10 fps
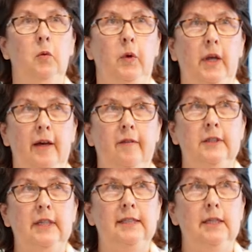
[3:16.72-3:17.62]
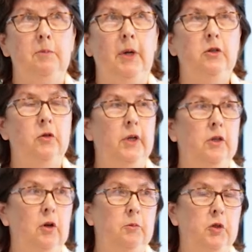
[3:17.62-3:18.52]
we have, as I said, been doing
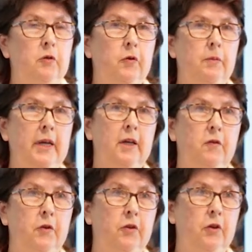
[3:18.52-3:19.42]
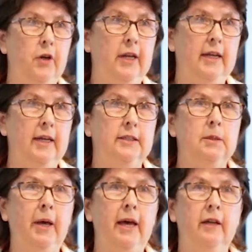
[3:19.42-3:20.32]
adoption from care for 30 years.
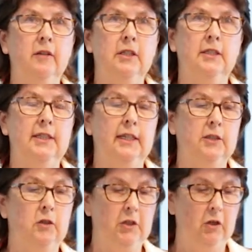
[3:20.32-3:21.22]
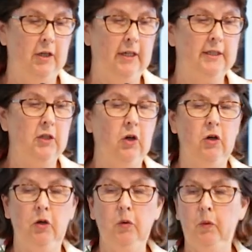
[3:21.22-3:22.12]
About 6 or so years
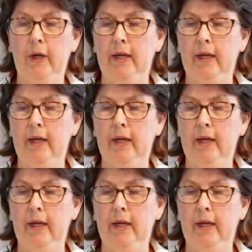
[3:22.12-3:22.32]
ago,